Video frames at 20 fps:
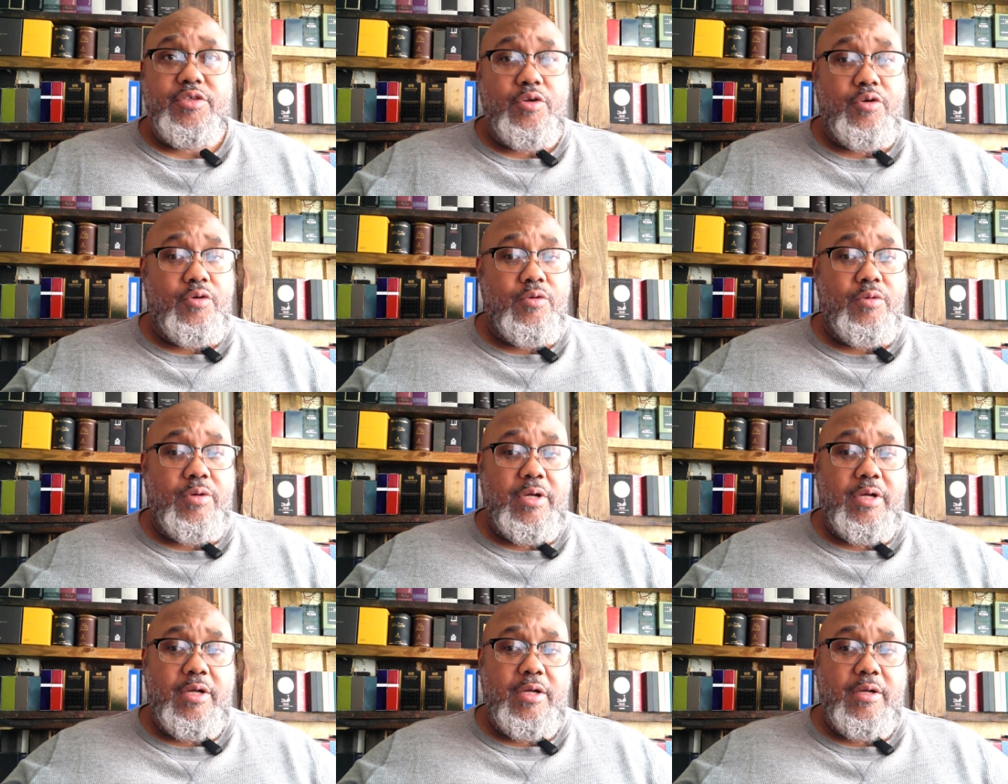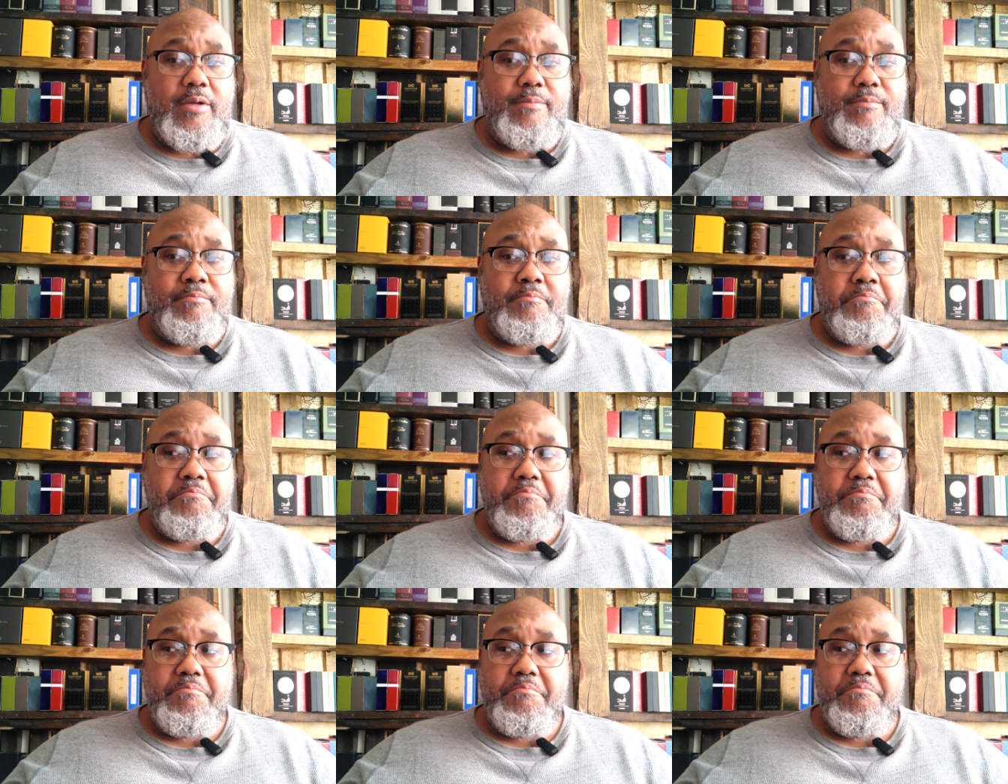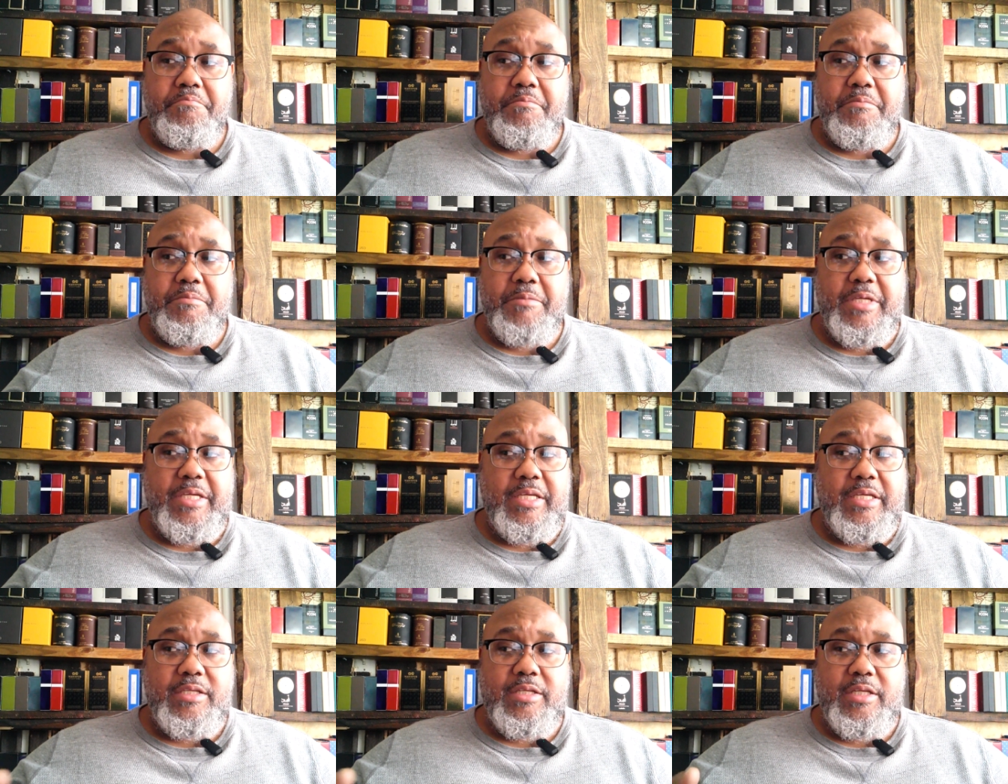So um,
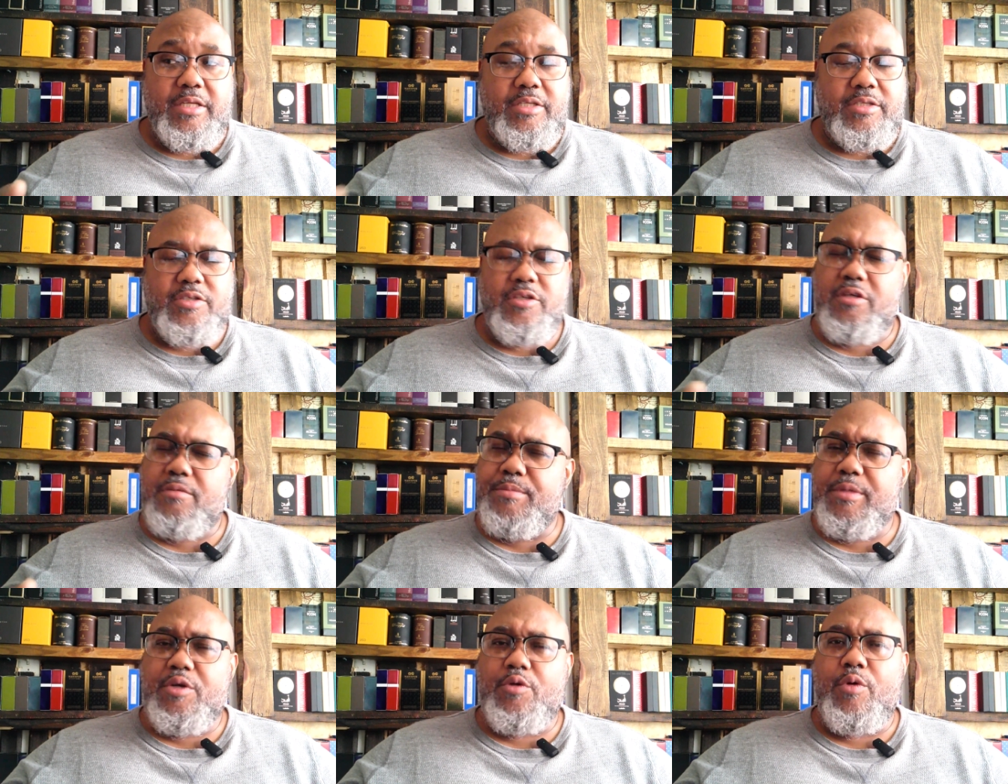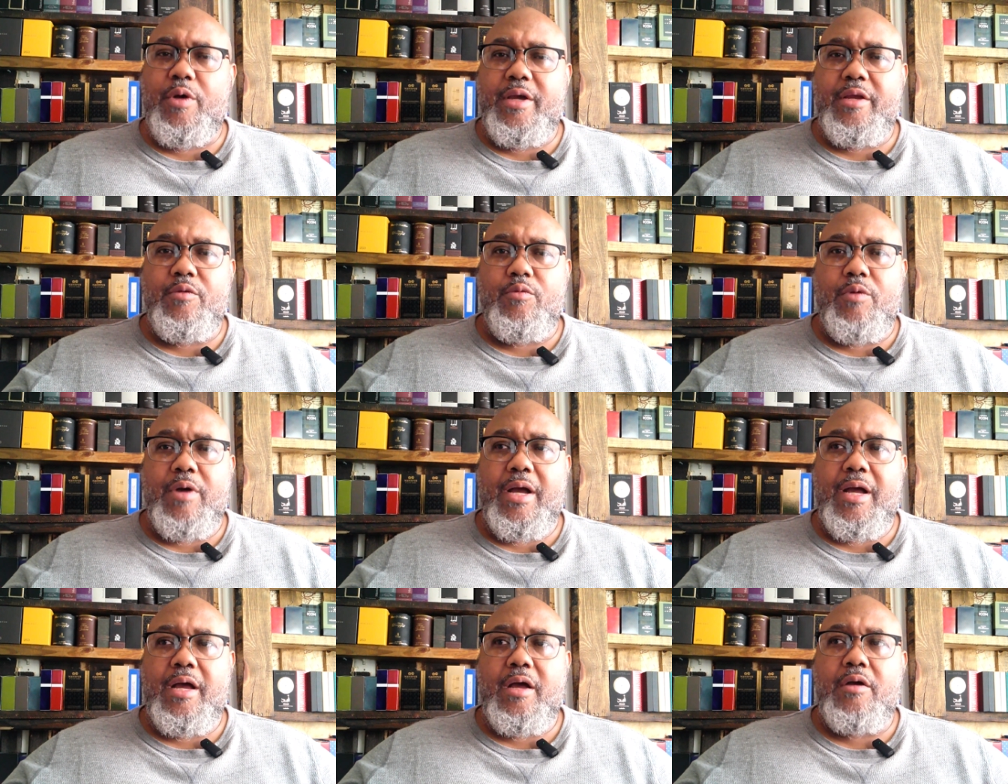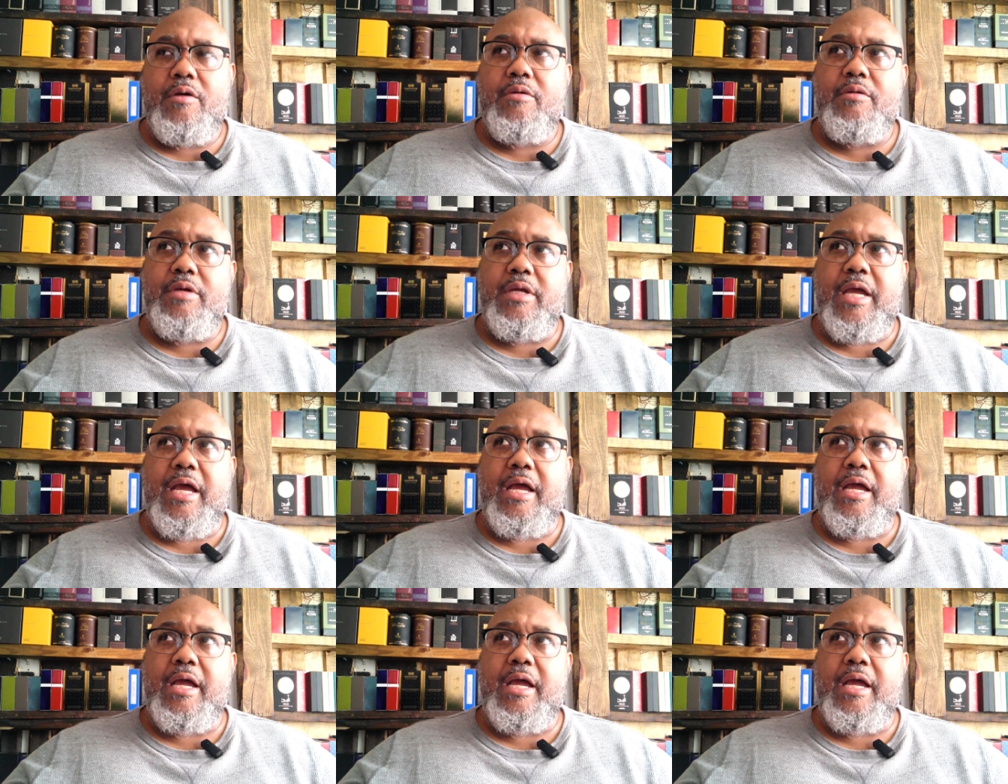it, it took me quite a while.